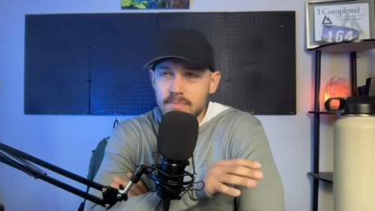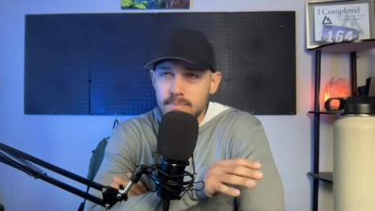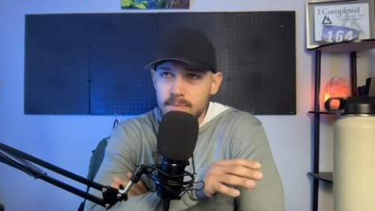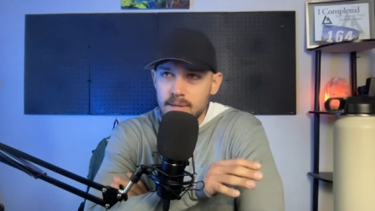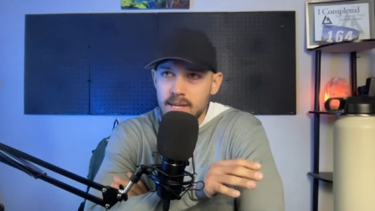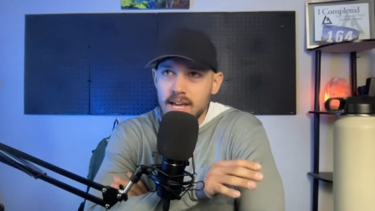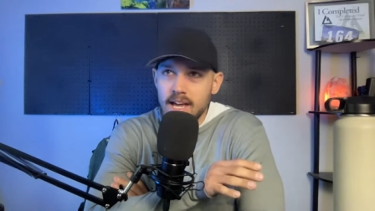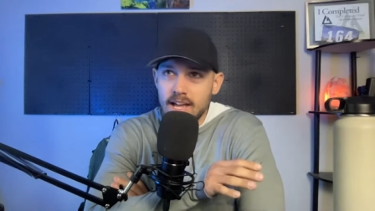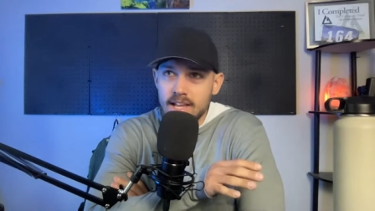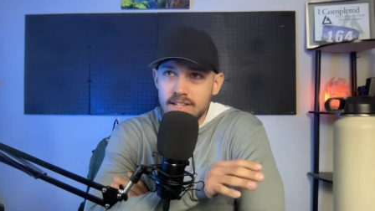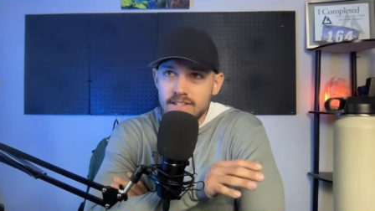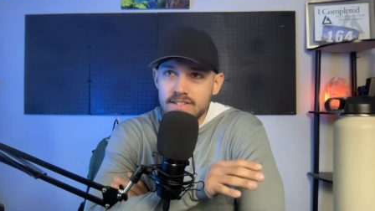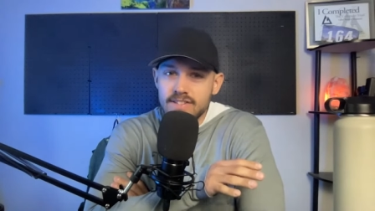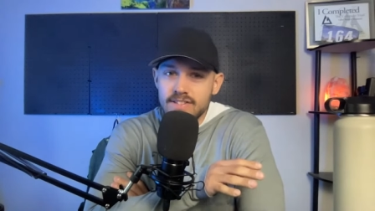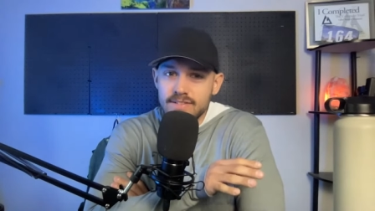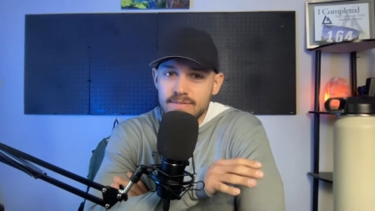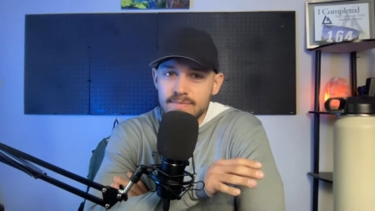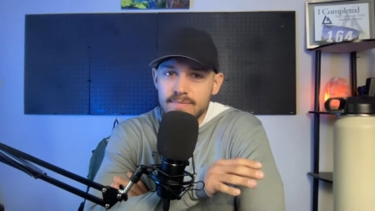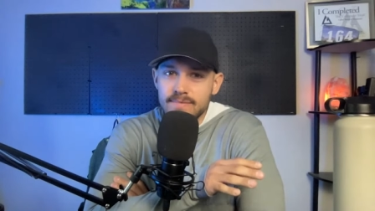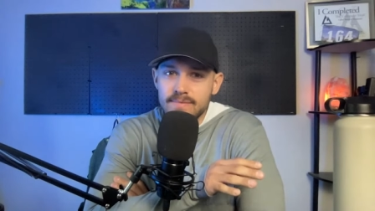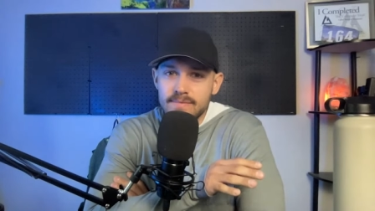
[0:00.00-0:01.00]

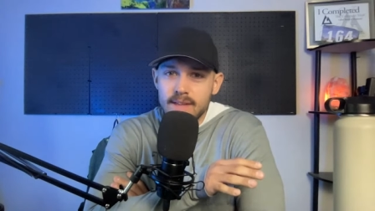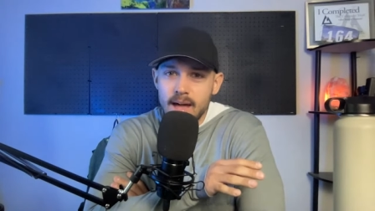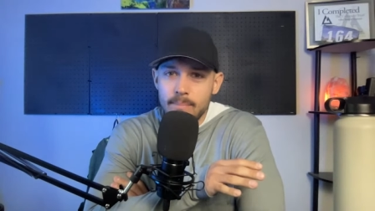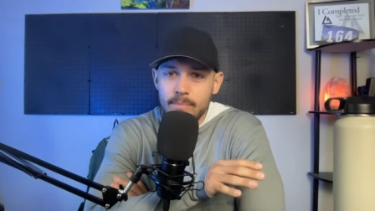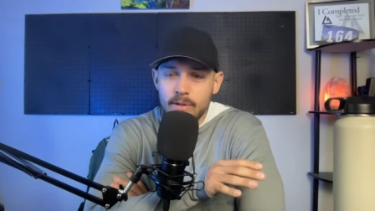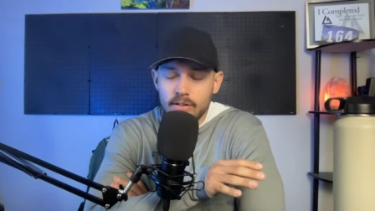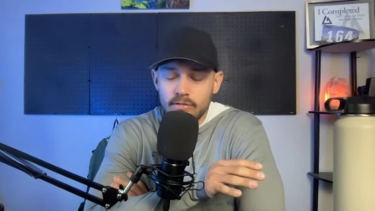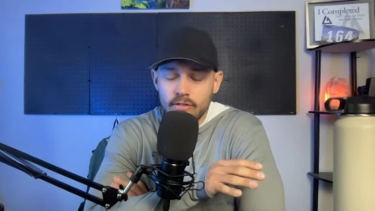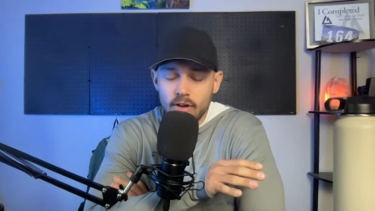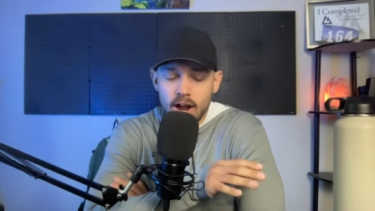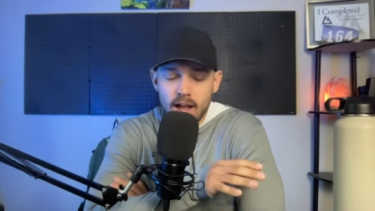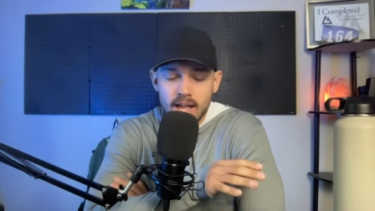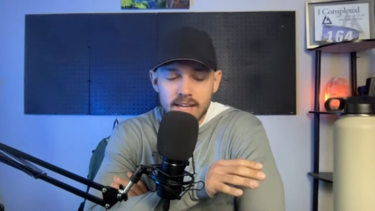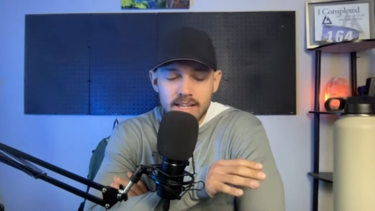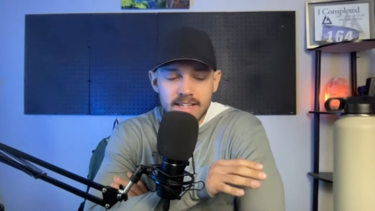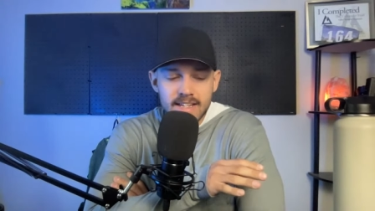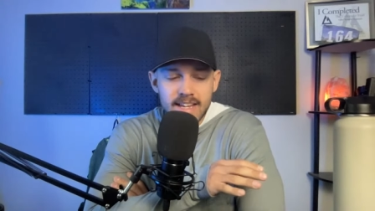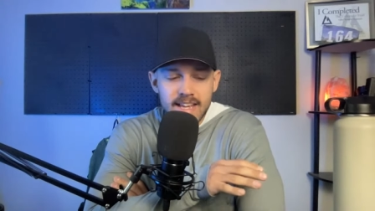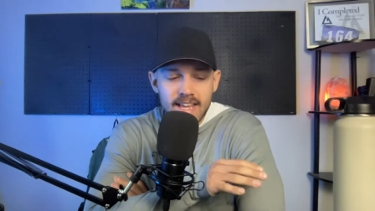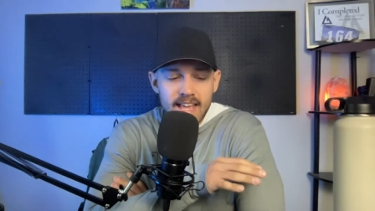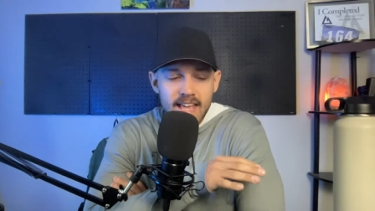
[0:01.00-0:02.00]
because I'm their friend,